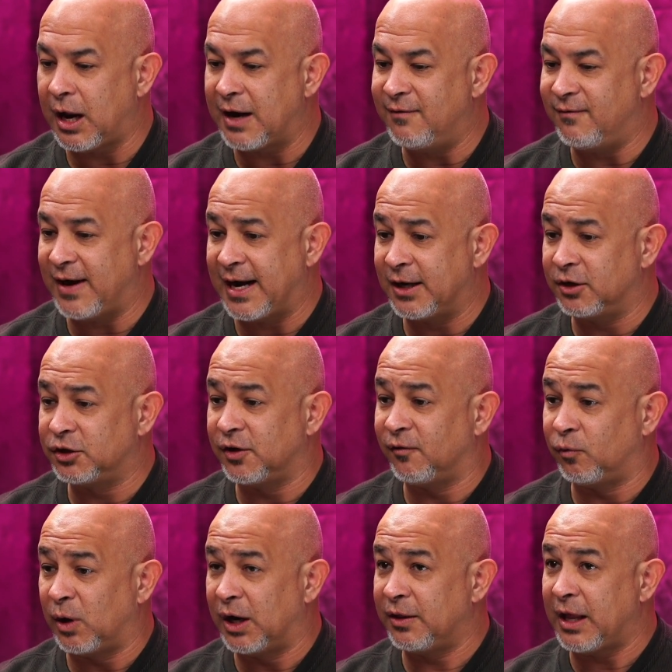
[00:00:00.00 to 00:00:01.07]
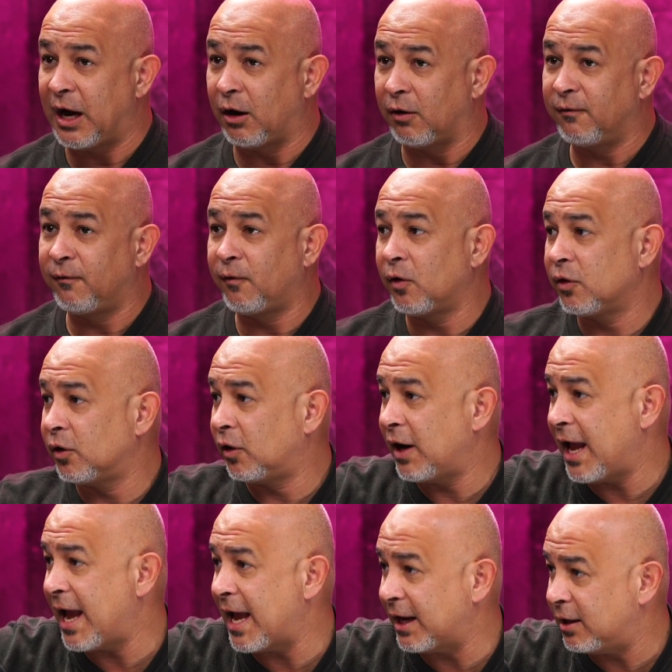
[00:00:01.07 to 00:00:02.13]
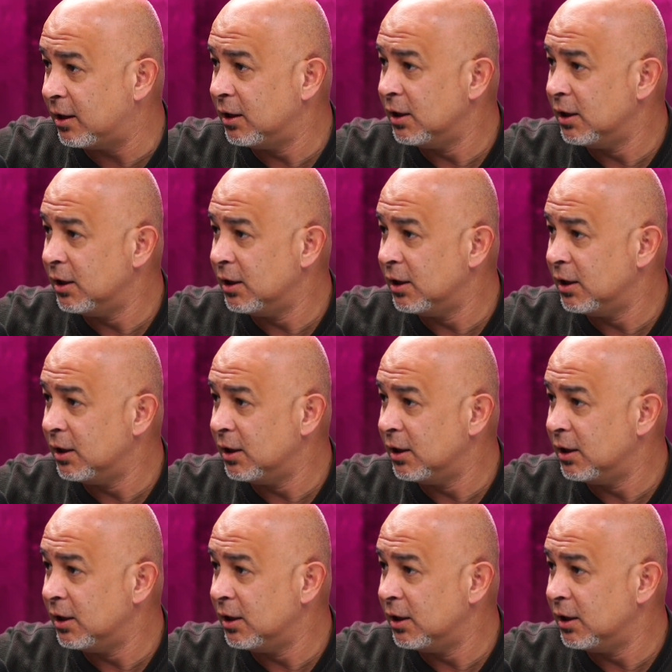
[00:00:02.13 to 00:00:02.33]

advantage of where they are further ahead